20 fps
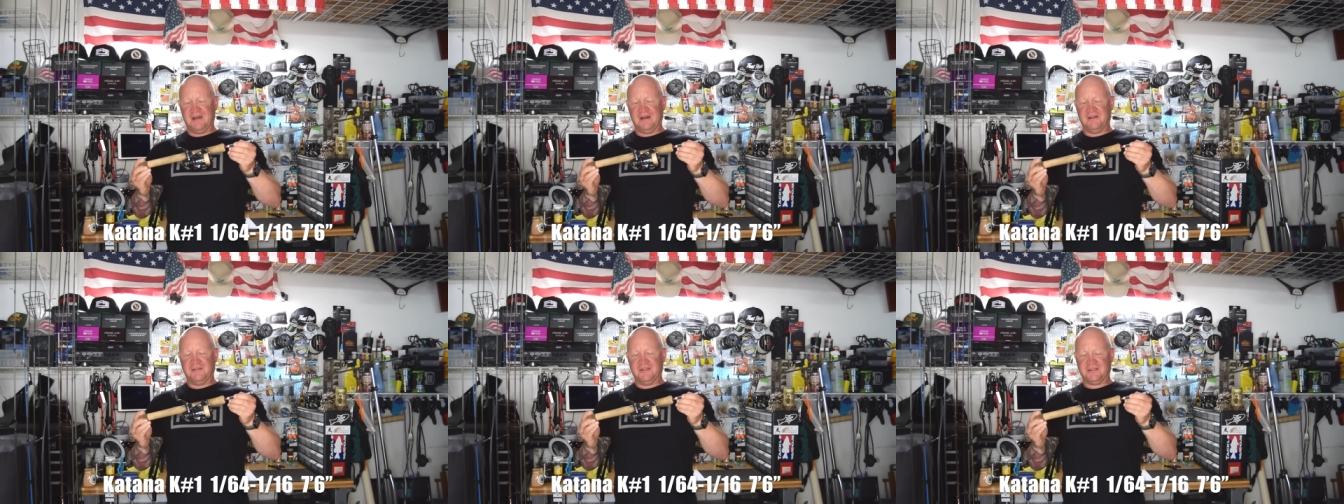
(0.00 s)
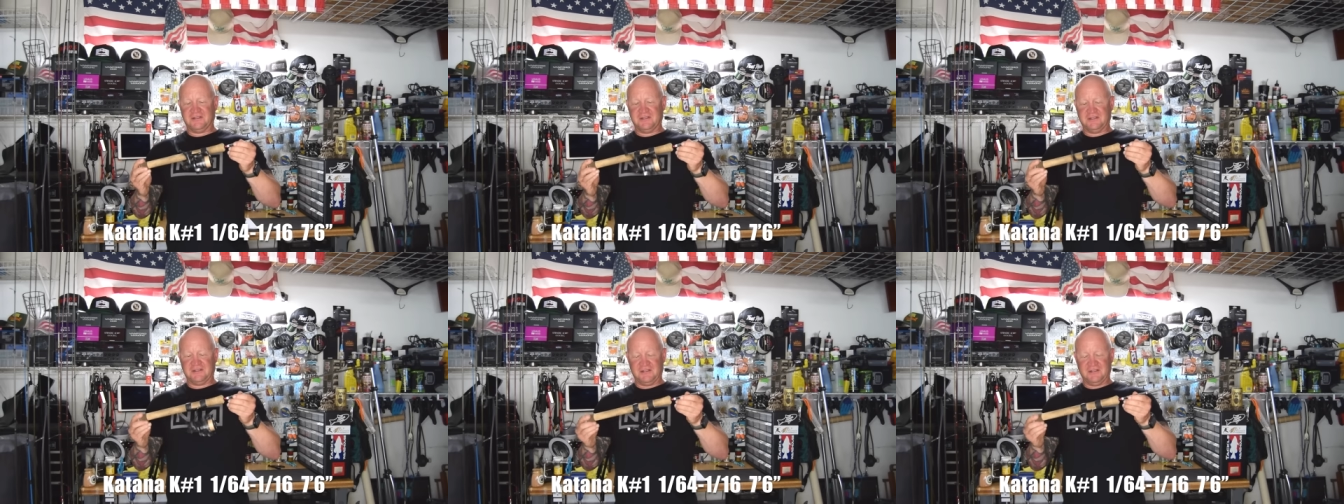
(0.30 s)

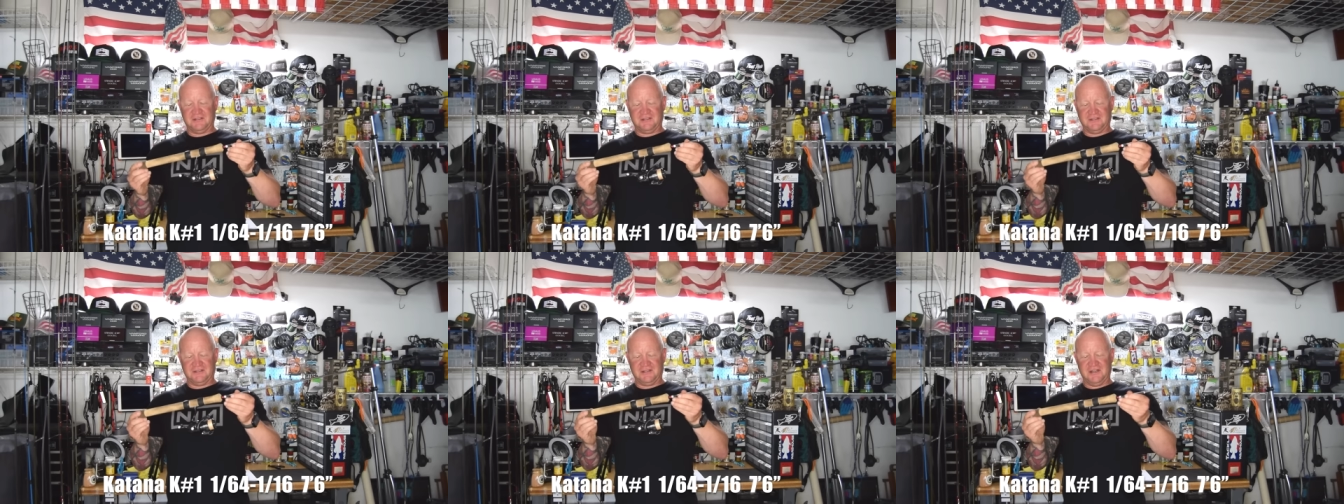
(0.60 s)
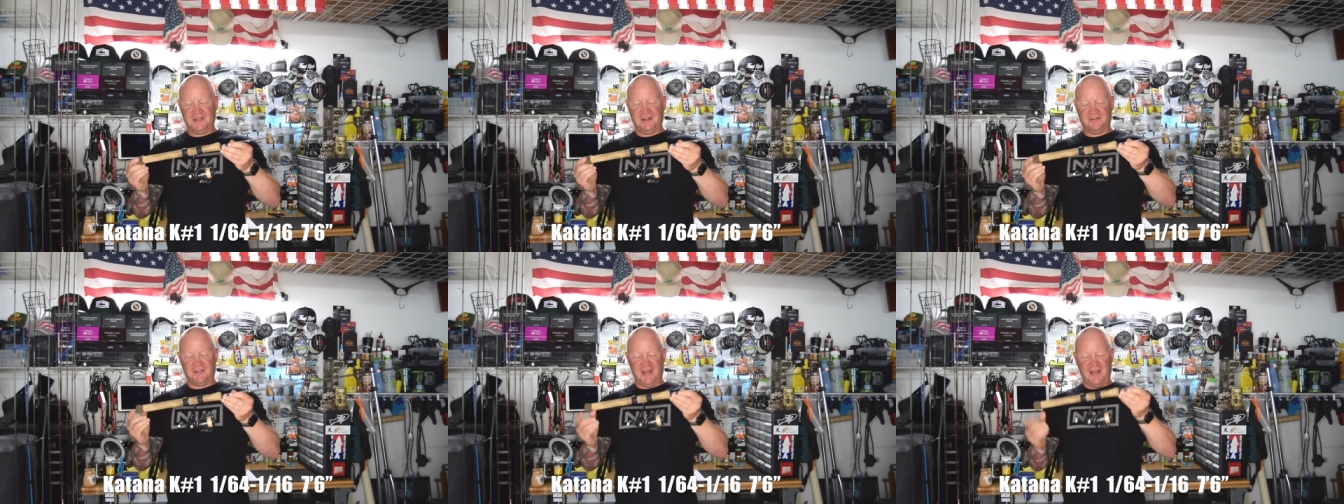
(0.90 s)
This is
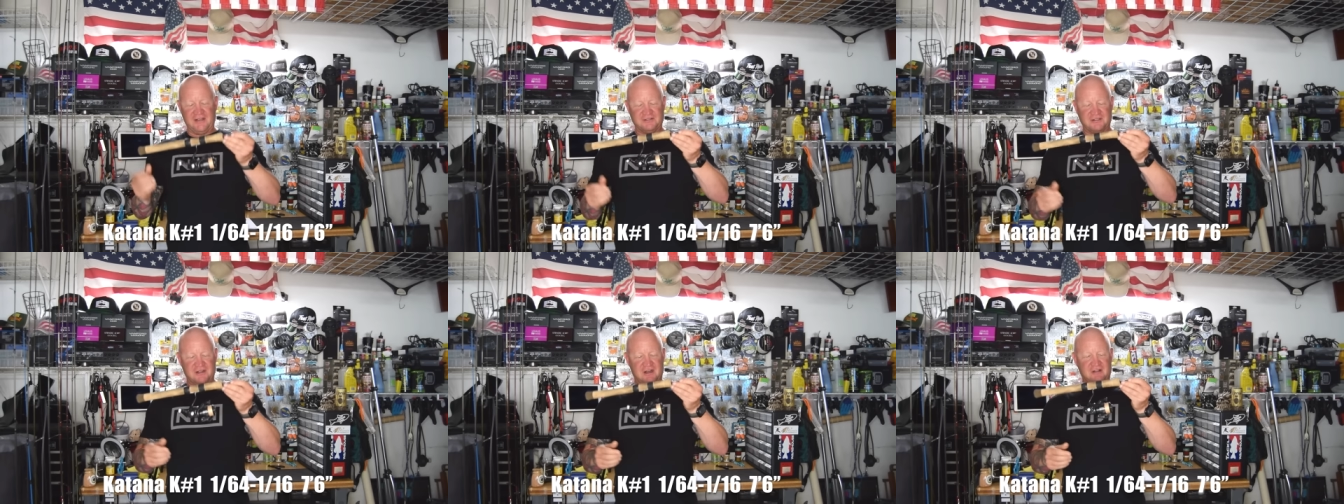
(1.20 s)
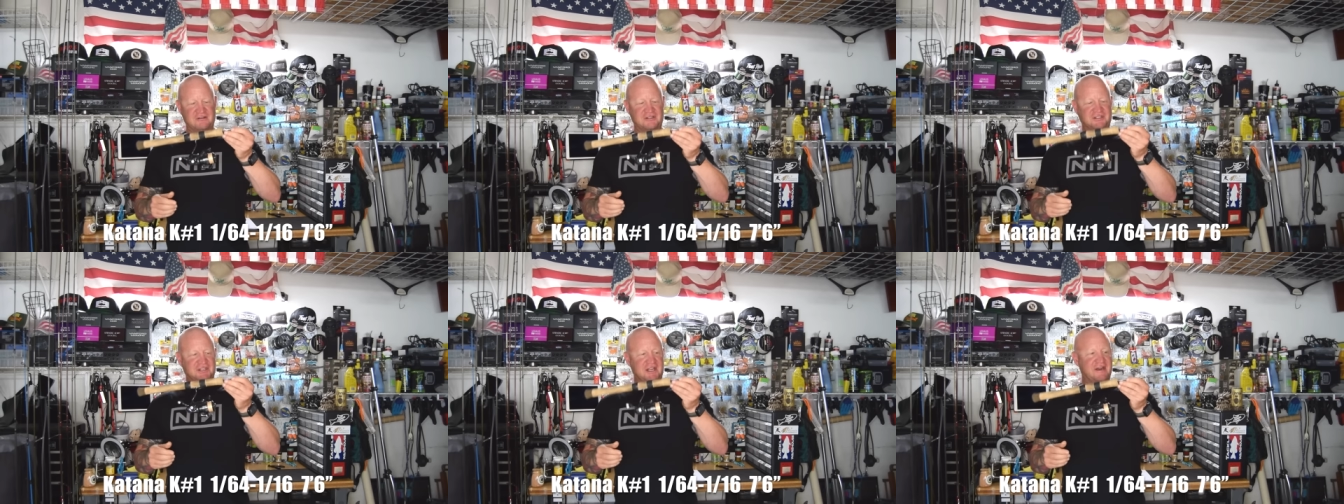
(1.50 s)
near
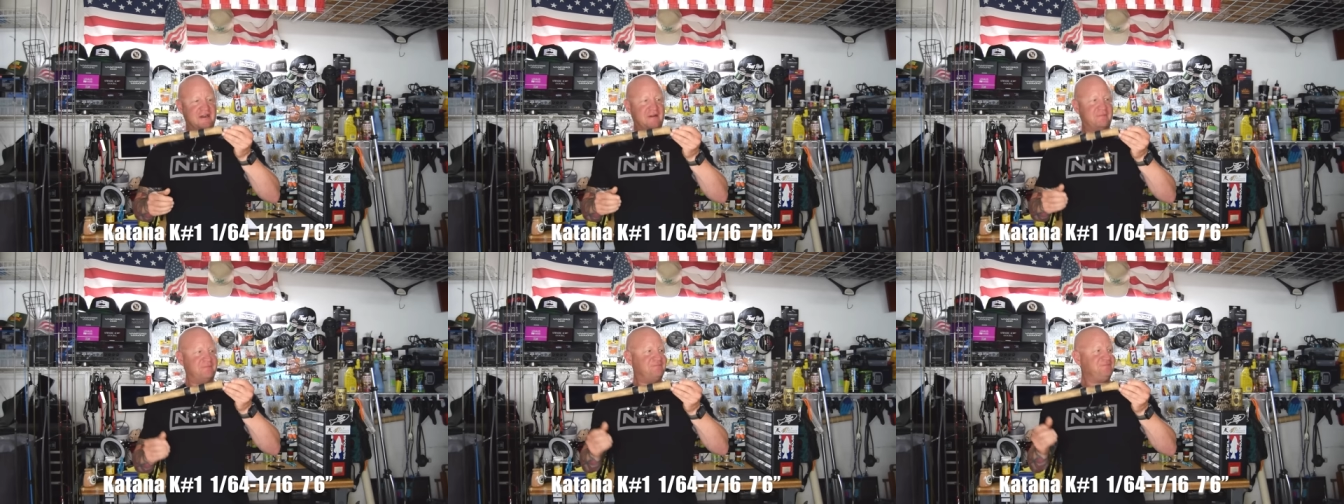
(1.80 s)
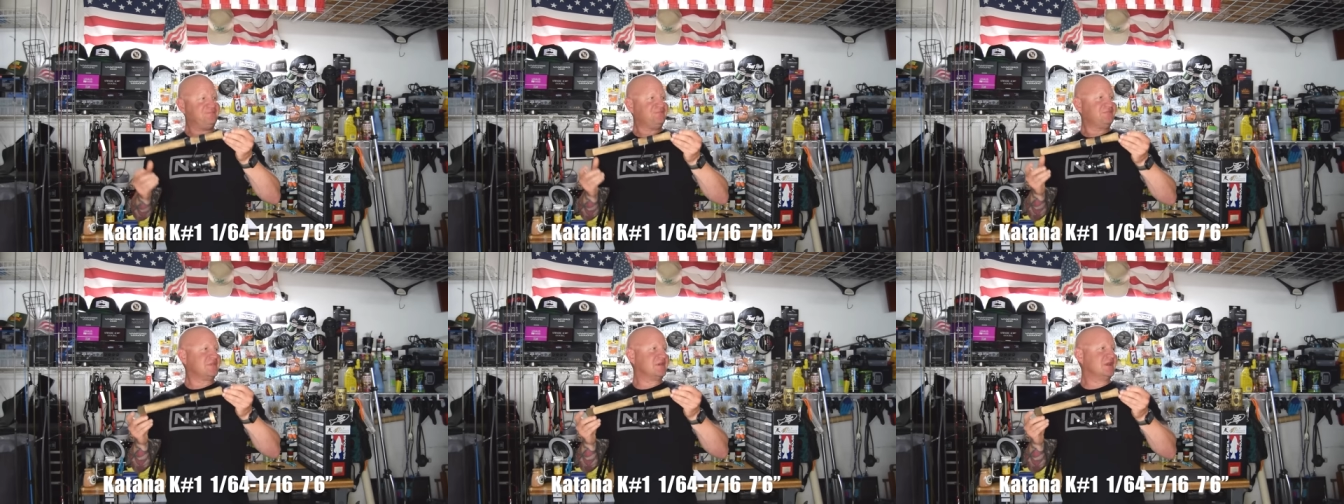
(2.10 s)
$1,000
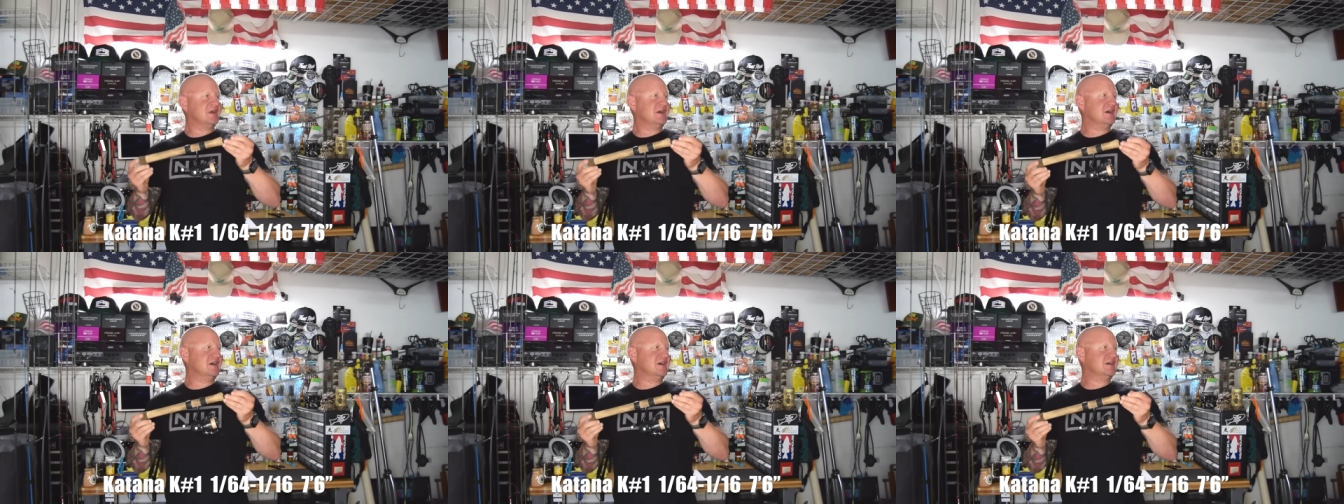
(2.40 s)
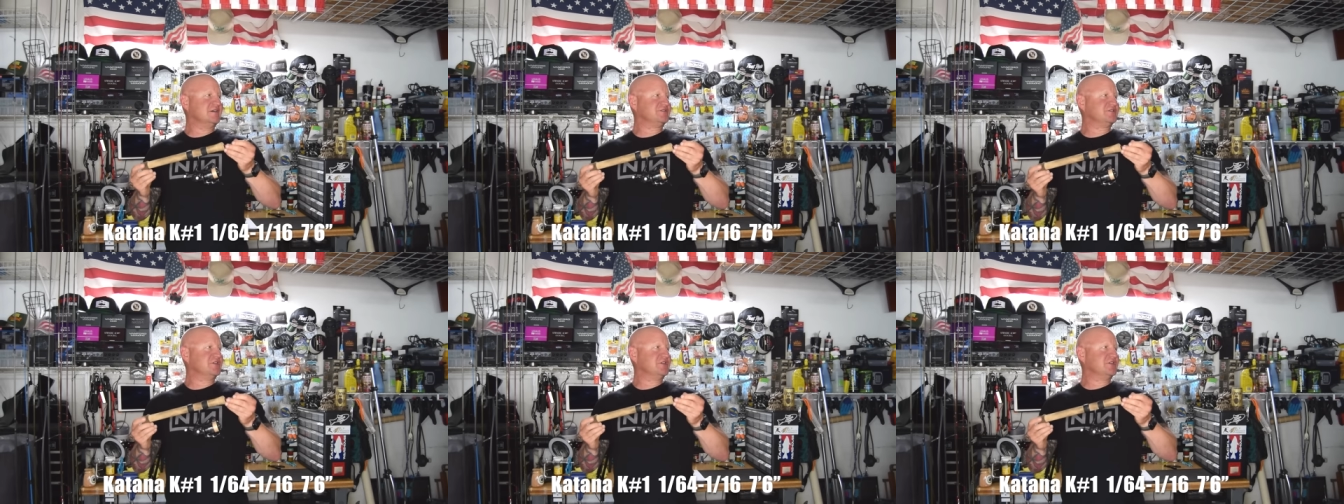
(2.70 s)
setup.